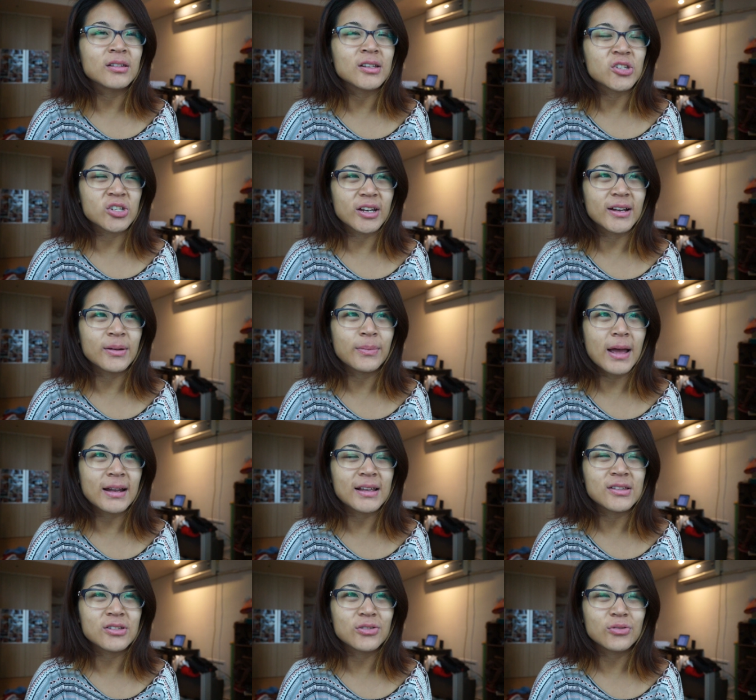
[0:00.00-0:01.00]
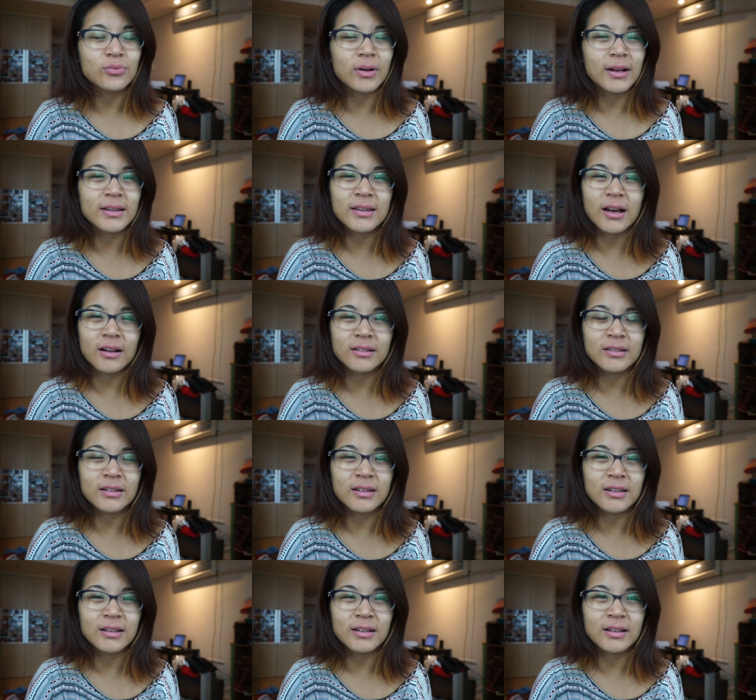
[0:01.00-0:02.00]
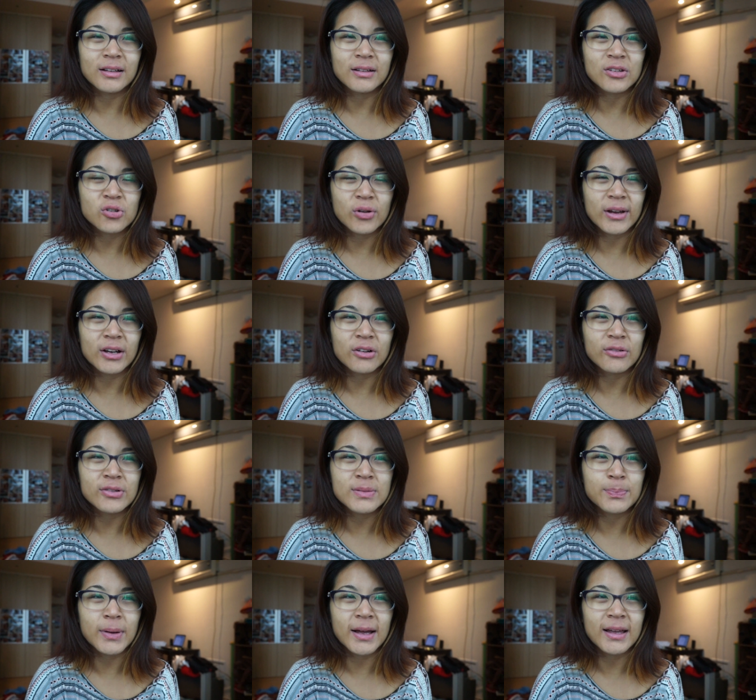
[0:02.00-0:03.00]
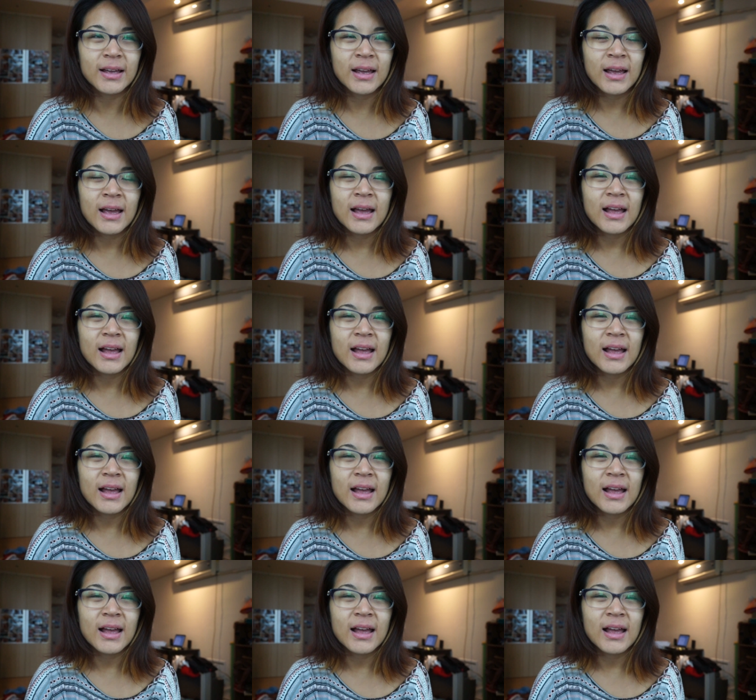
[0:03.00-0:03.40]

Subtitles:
the gym and I do run on the trails, but